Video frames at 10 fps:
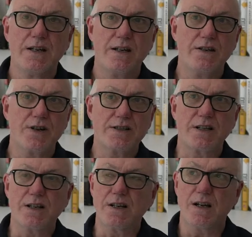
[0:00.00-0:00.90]

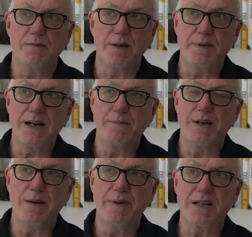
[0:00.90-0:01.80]
Interesting. I mean,
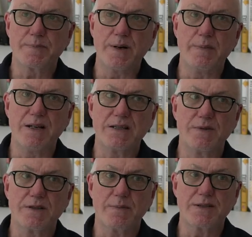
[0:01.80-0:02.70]
I'm experimenting
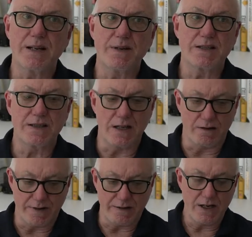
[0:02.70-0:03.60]
with Substack myself.